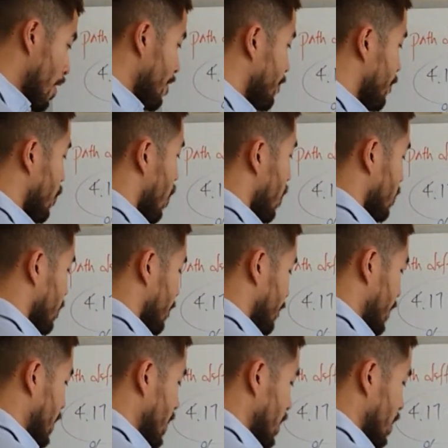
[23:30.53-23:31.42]
got
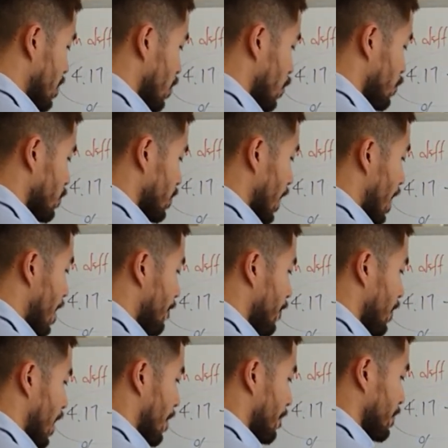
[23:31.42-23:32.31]
V equals F
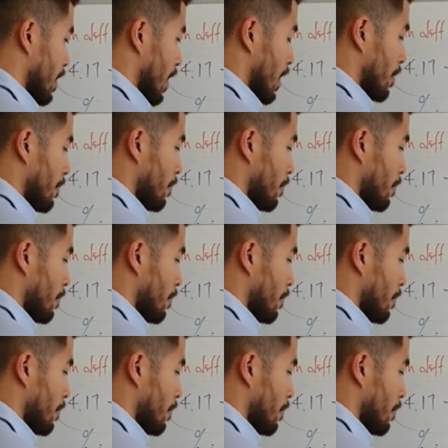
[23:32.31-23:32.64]
lambda.